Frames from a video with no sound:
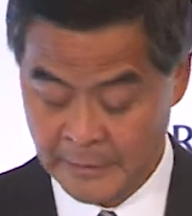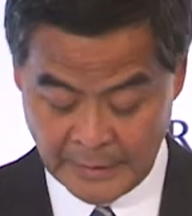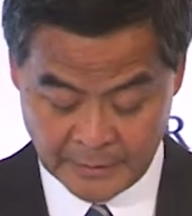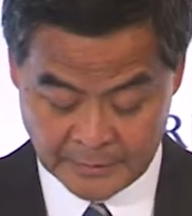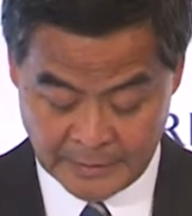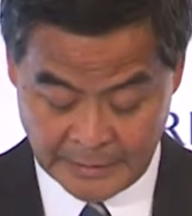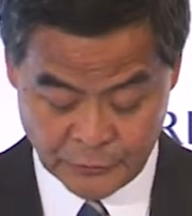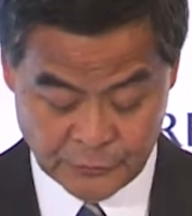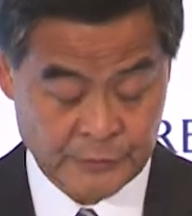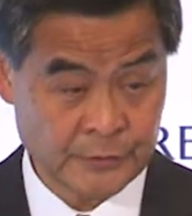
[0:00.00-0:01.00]
at the
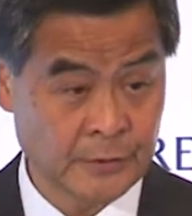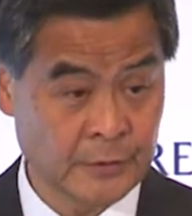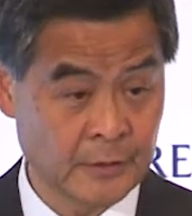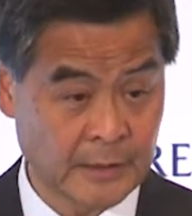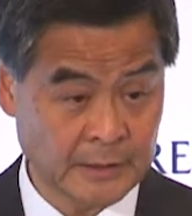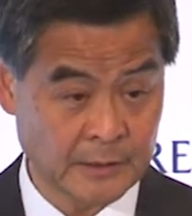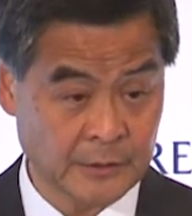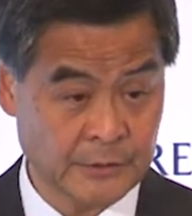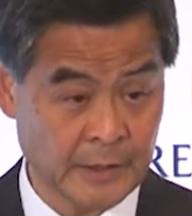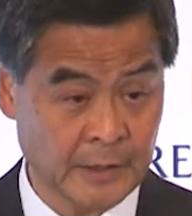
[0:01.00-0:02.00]
elections later
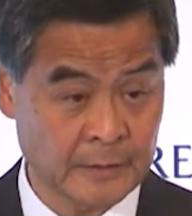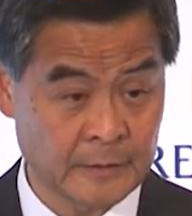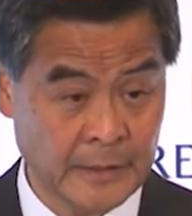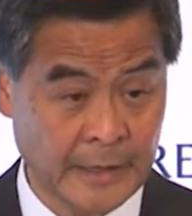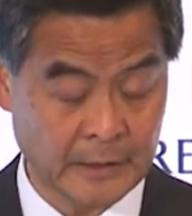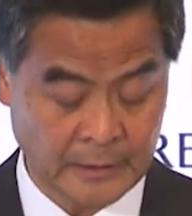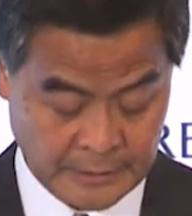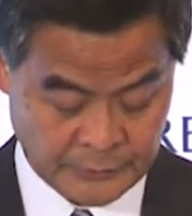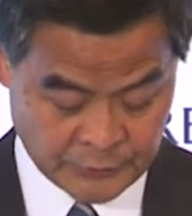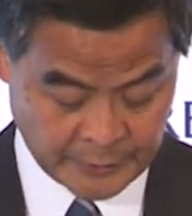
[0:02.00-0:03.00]
this year and
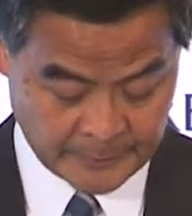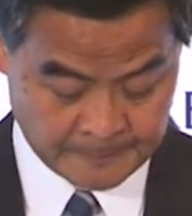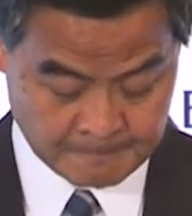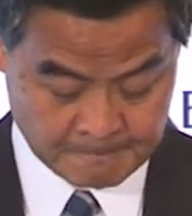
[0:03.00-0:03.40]
next year.